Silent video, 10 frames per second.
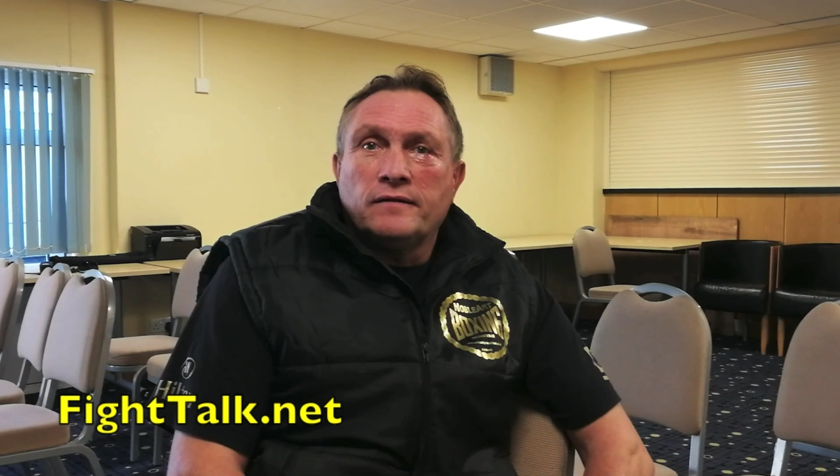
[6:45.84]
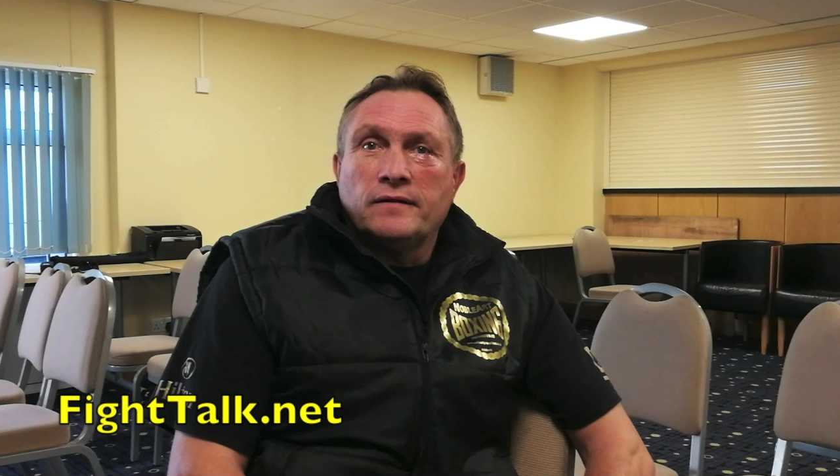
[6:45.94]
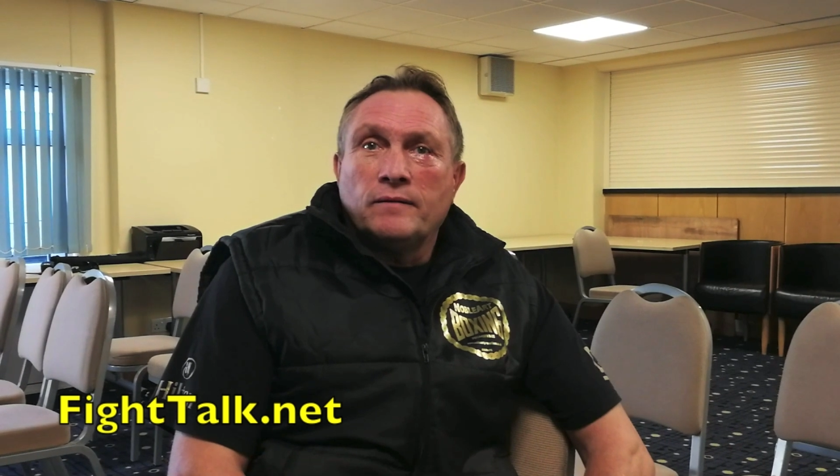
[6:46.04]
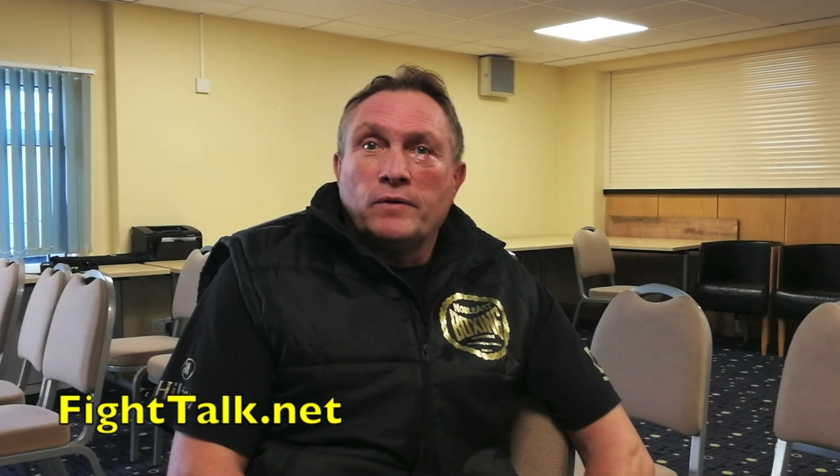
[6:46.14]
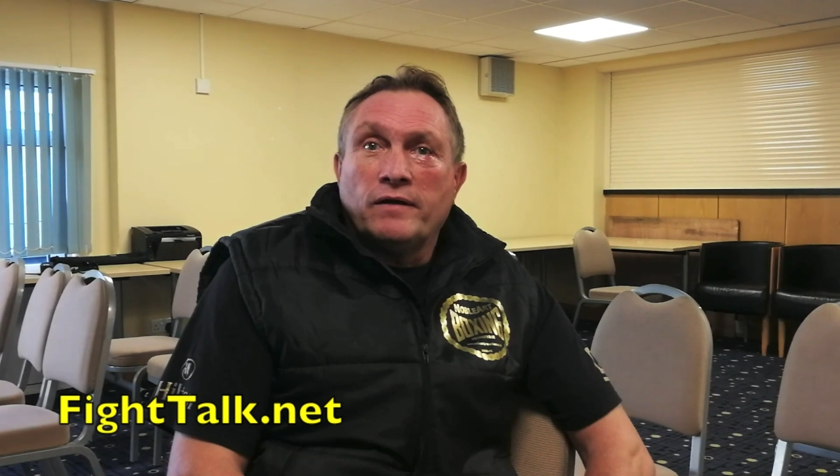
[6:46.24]
So
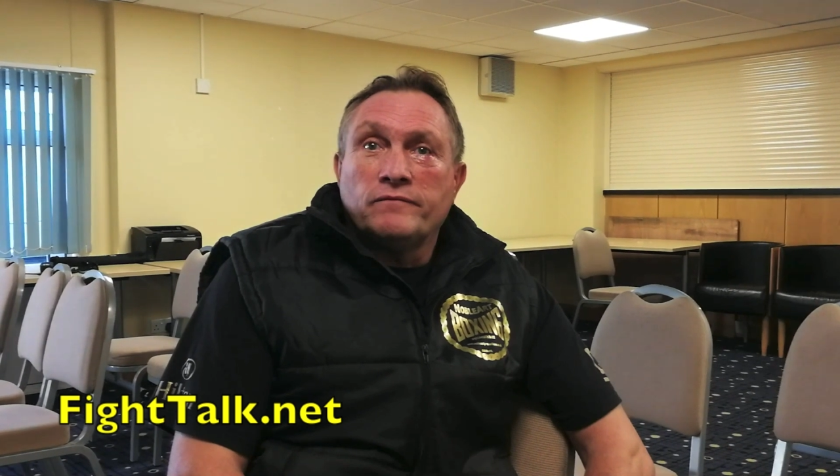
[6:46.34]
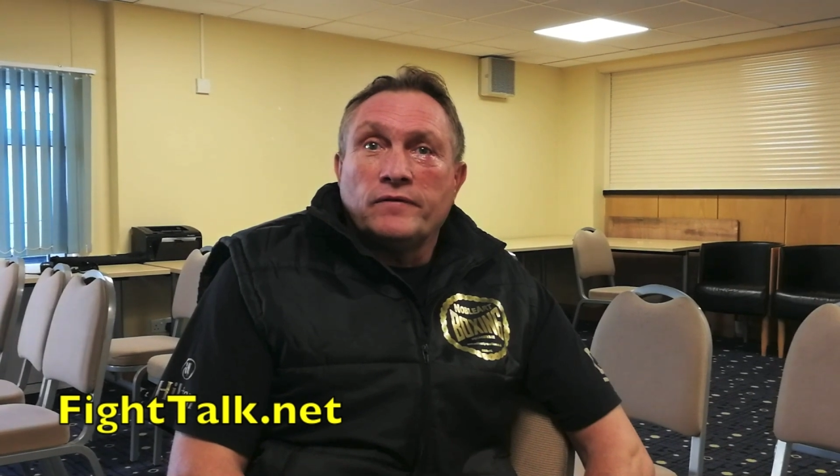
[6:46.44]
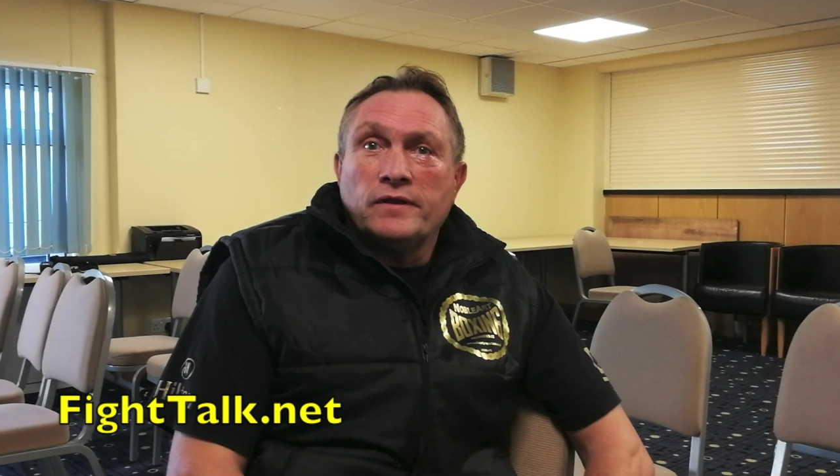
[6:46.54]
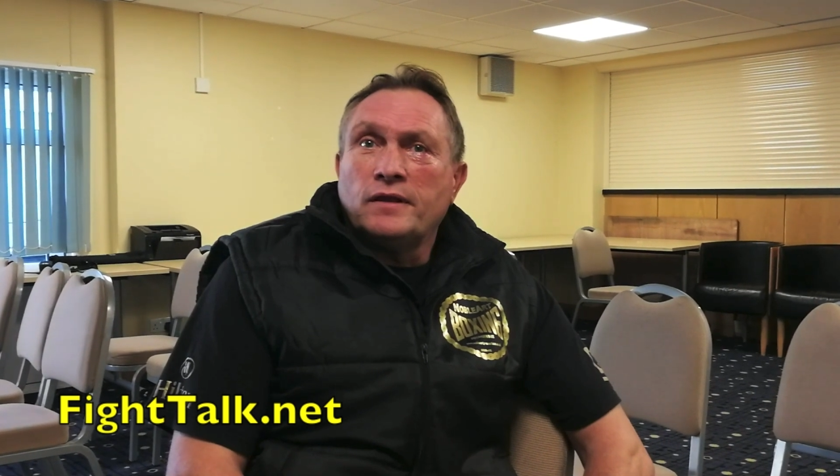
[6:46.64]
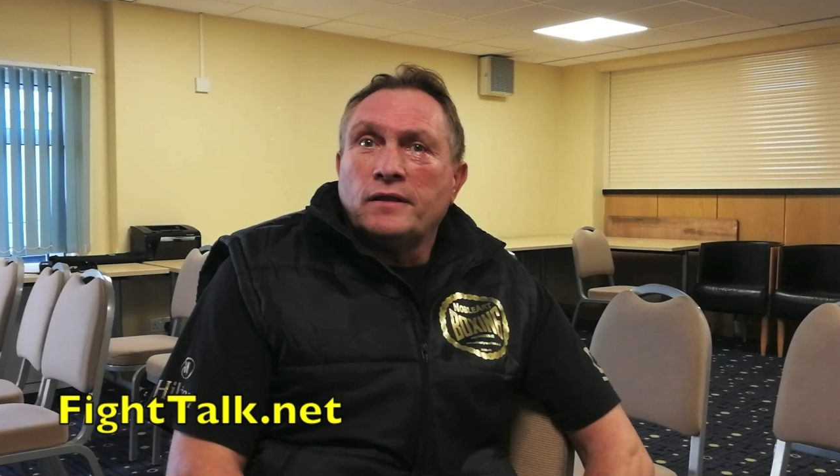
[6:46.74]
he wasn't
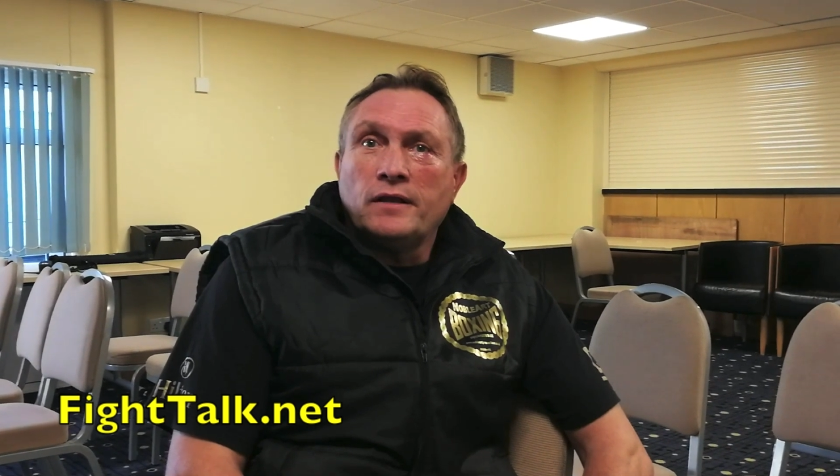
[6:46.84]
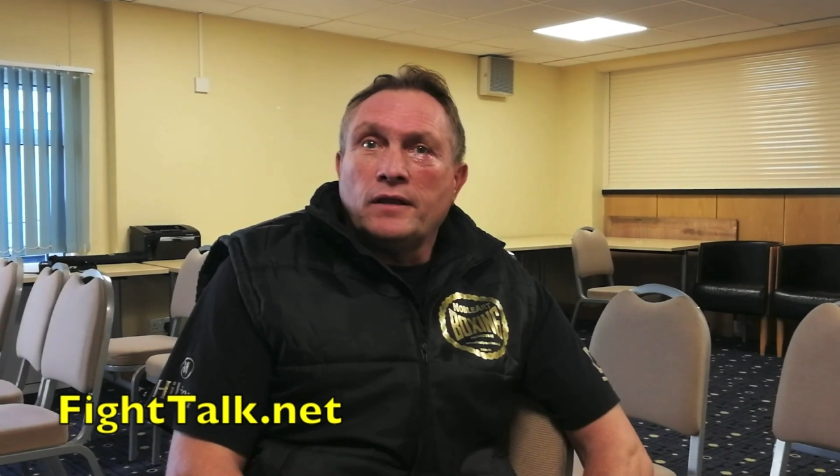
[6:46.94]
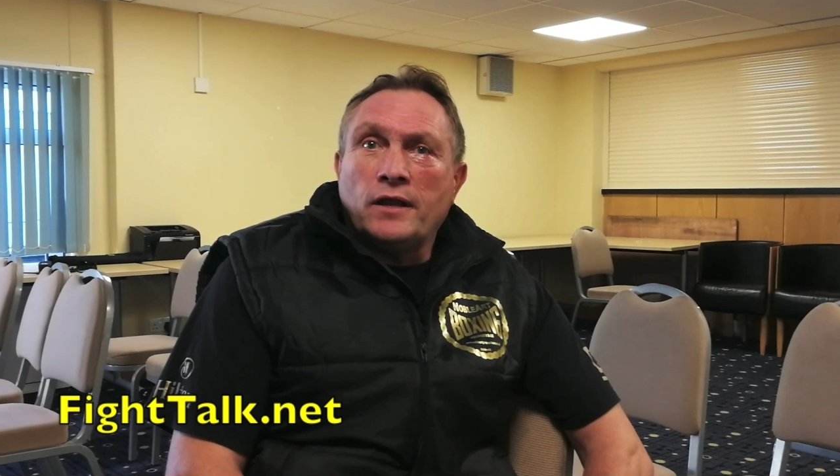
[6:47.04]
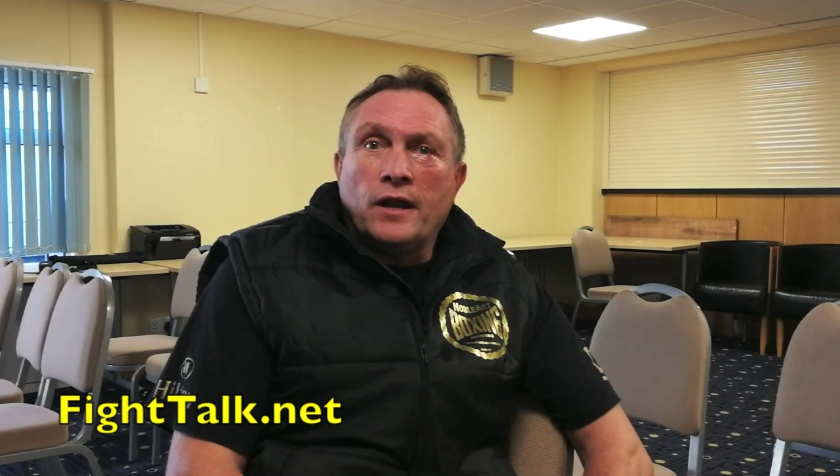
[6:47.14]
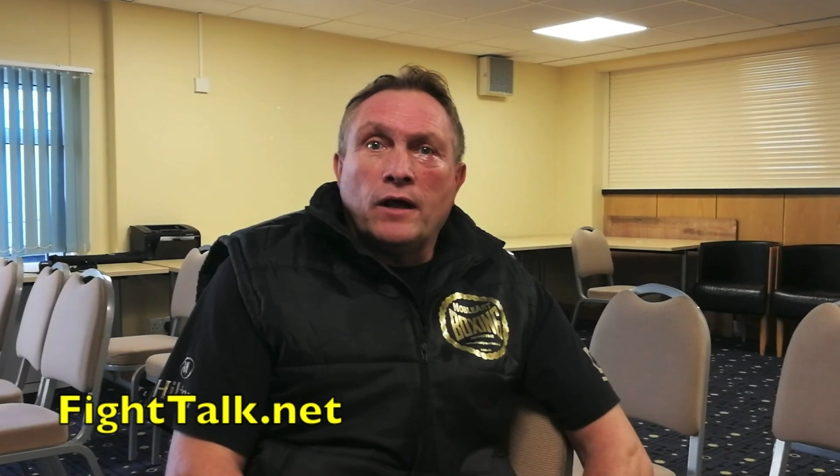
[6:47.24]
really hurt, you
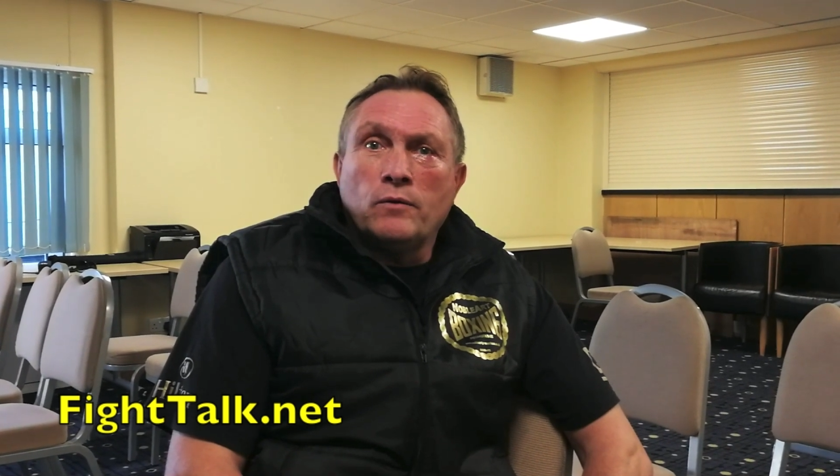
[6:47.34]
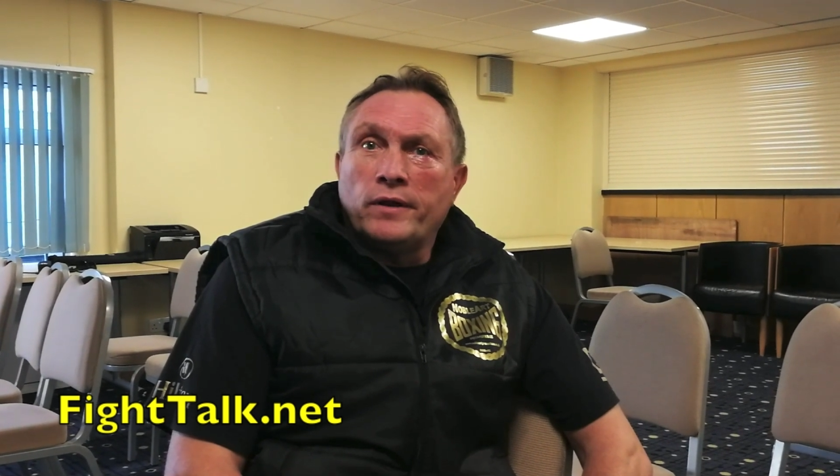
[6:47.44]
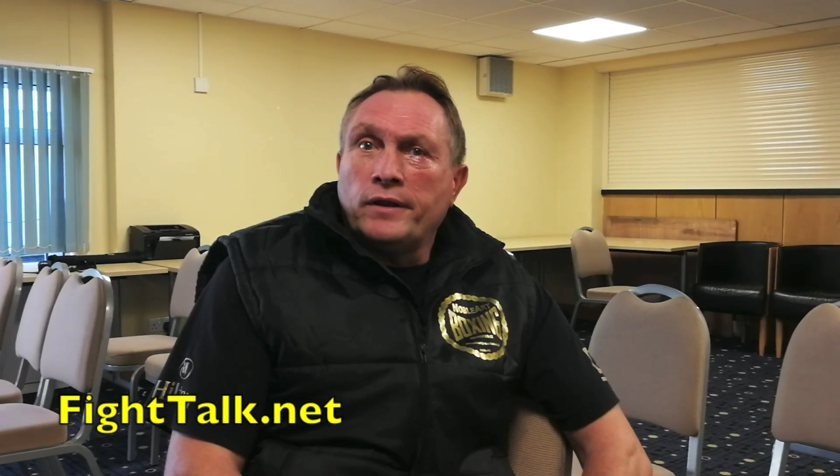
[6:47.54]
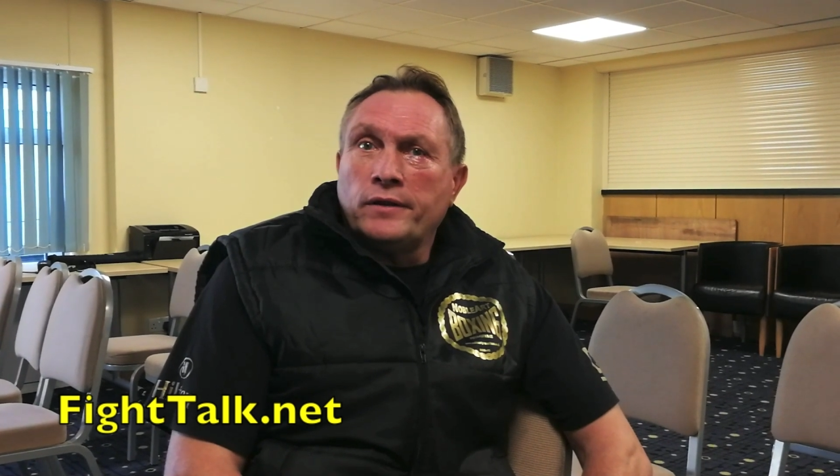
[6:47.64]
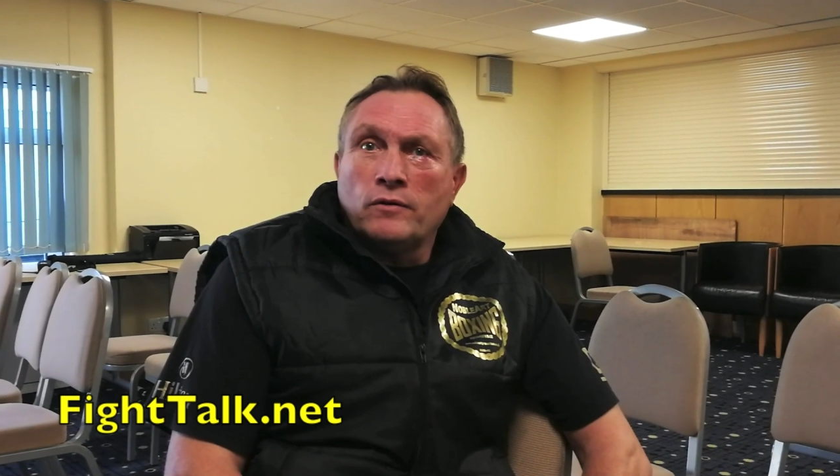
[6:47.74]
know, too
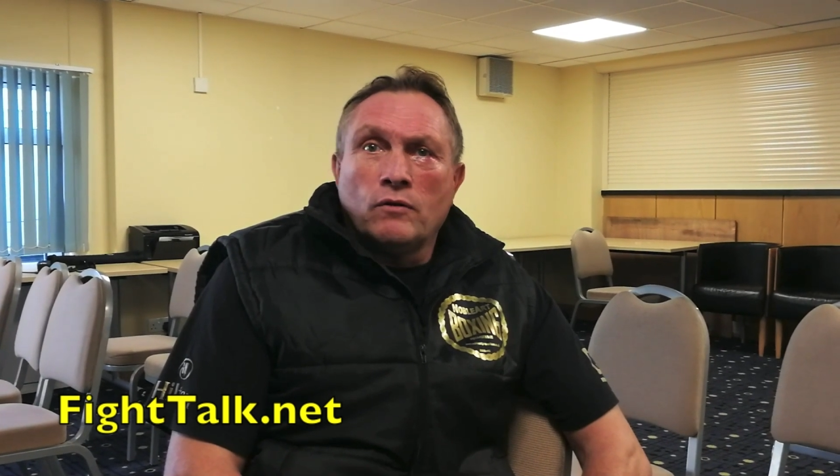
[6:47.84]
bad or anything